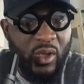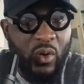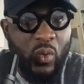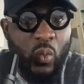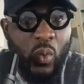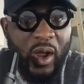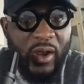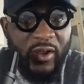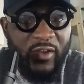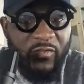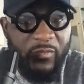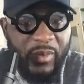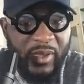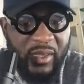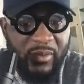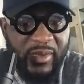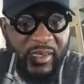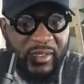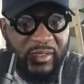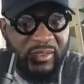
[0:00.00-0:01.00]
one-off
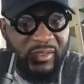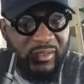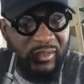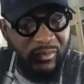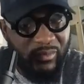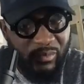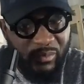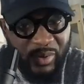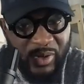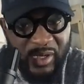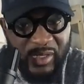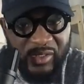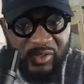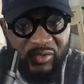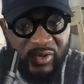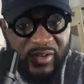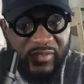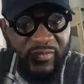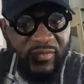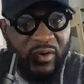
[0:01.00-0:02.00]
payments. Pretty
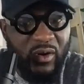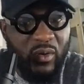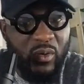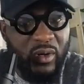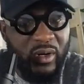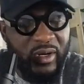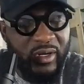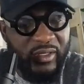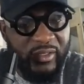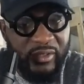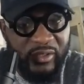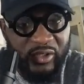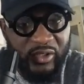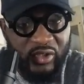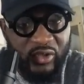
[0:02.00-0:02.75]
straightforward.